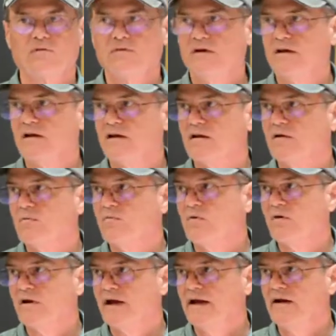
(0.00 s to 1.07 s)
If you need a little
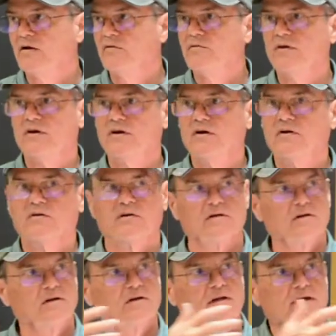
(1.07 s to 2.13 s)
more light over here and a
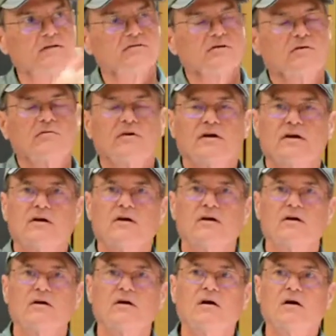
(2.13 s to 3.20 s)
little less over
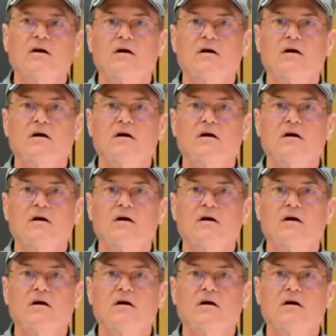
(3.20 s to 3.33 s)
here,